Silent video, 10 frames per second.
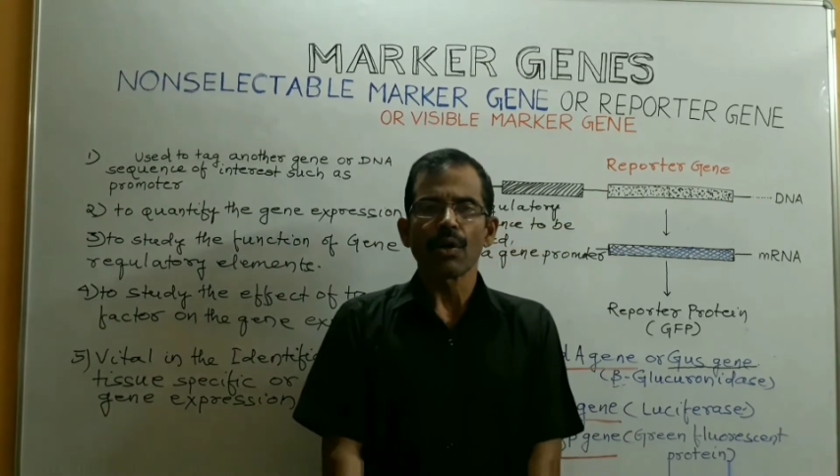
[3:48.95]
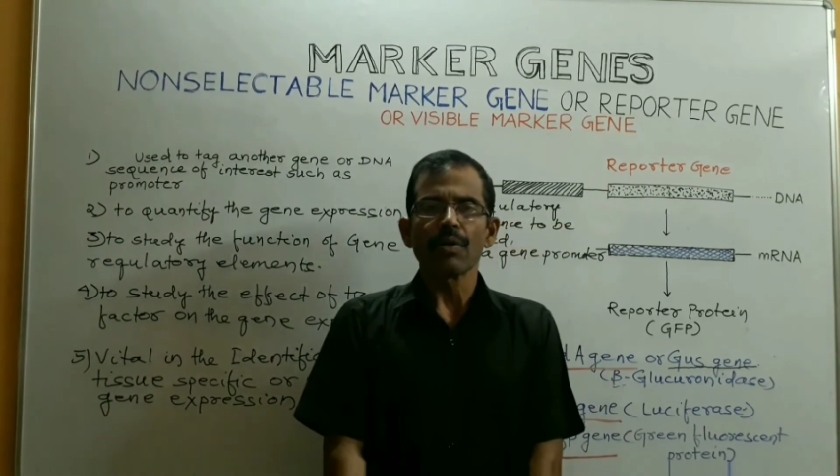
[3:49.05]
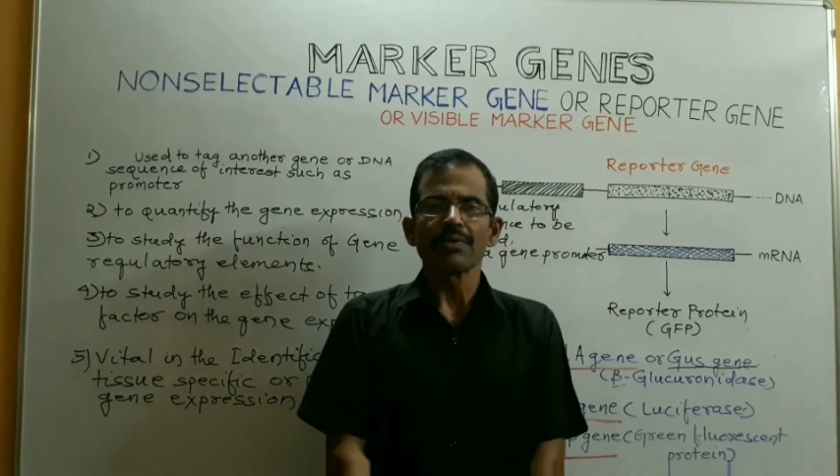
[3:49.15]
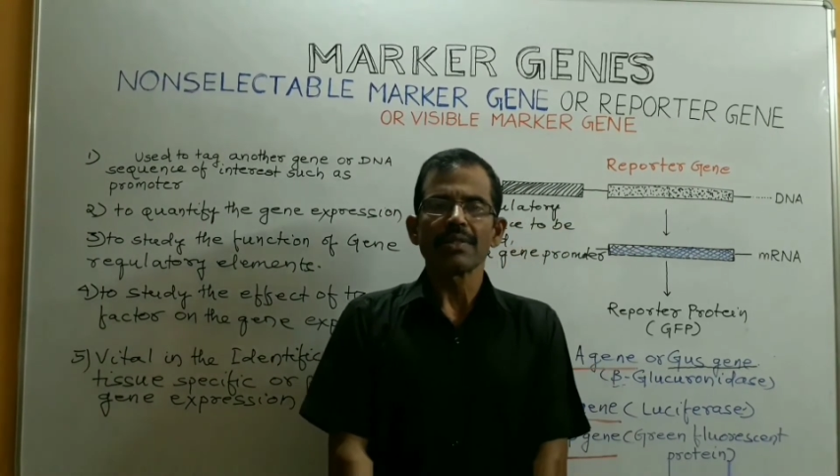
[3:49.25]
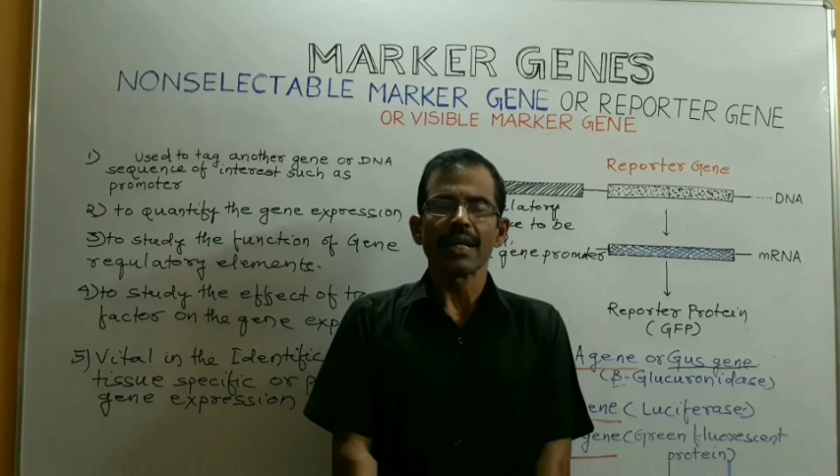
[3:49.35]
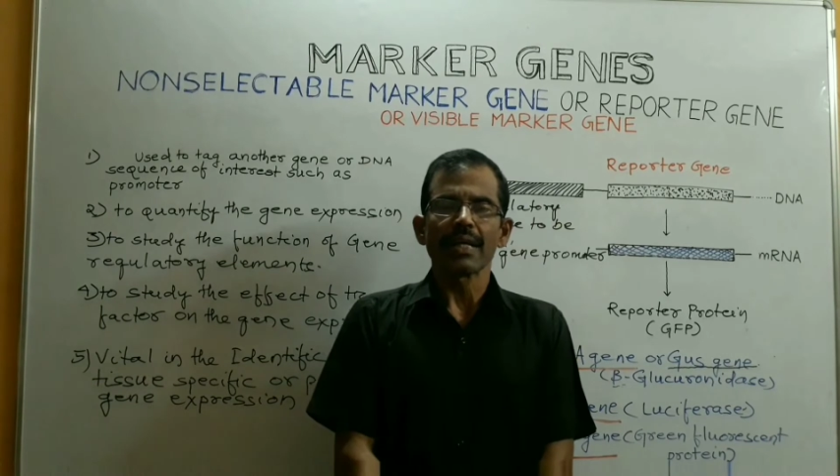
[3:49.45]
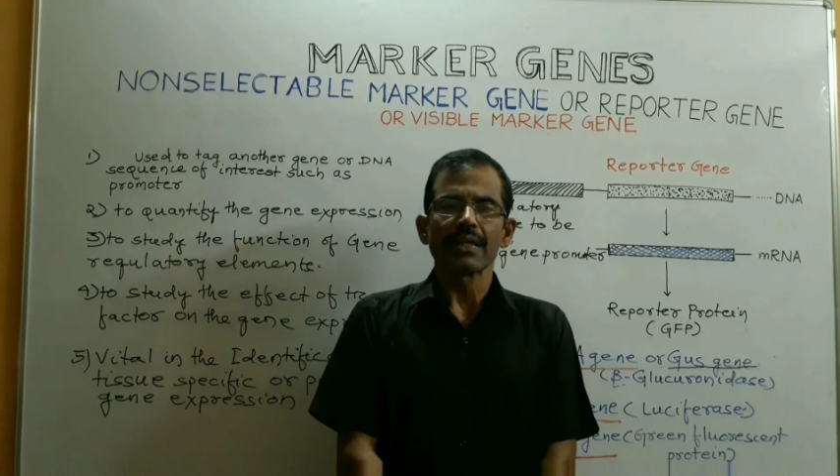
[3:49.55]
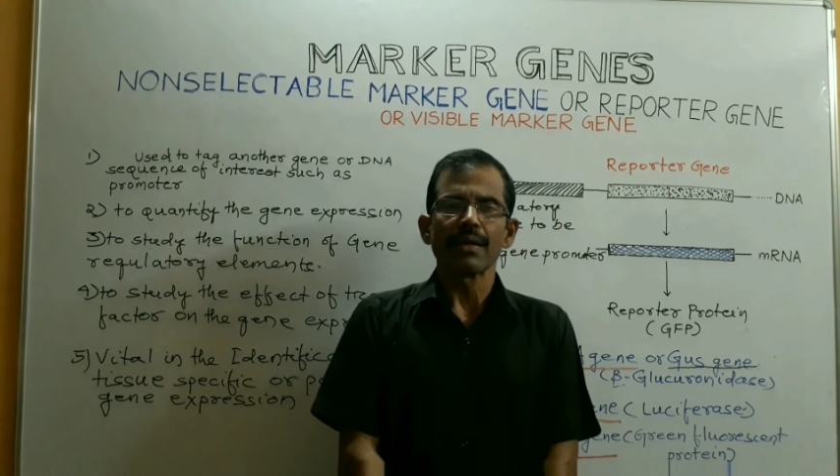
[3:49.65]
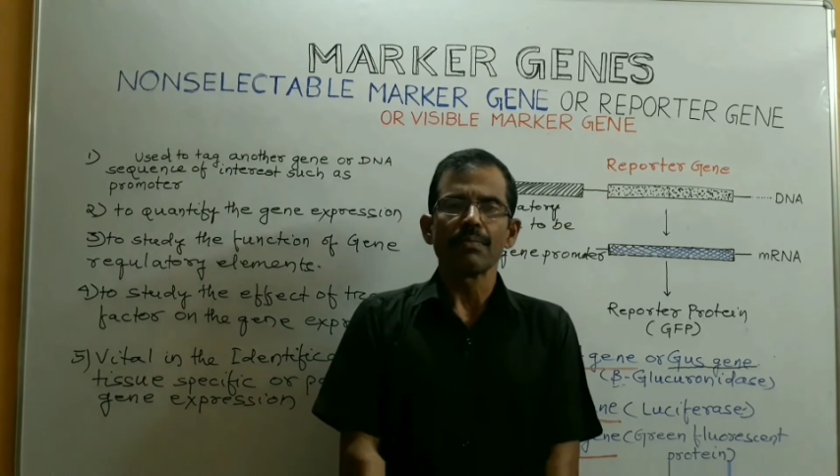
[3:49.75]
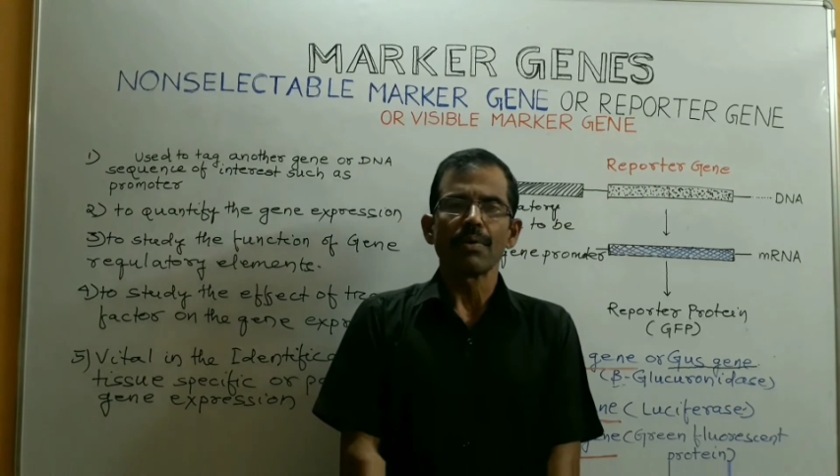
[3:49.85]

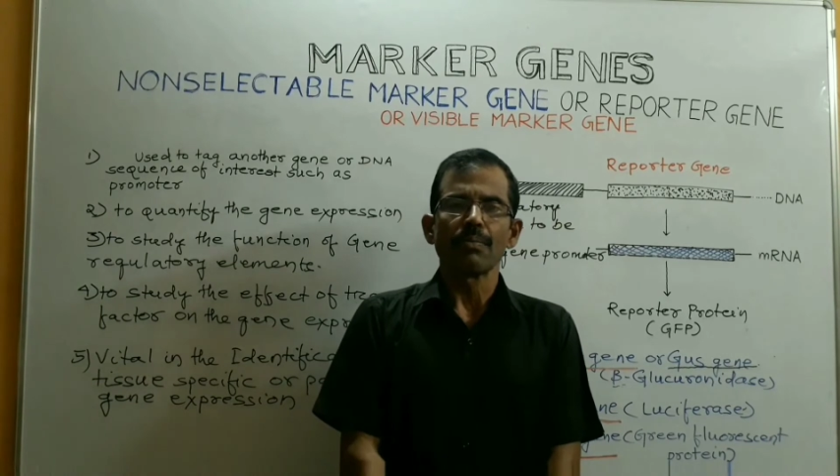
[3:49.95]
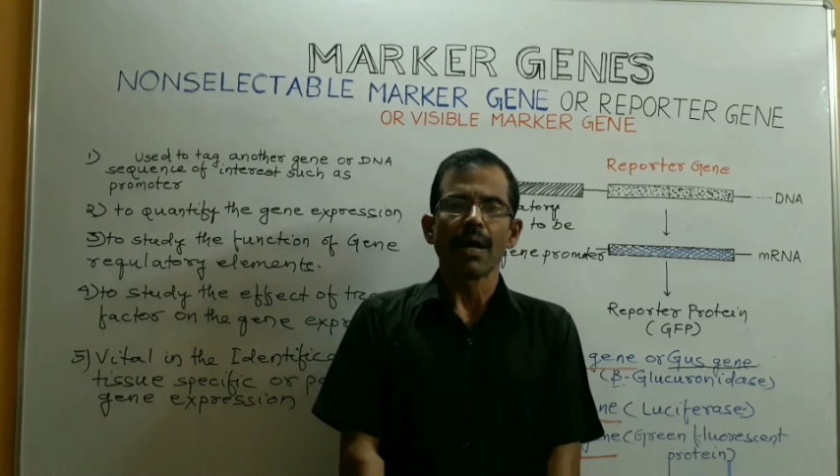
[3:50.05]
non-selectable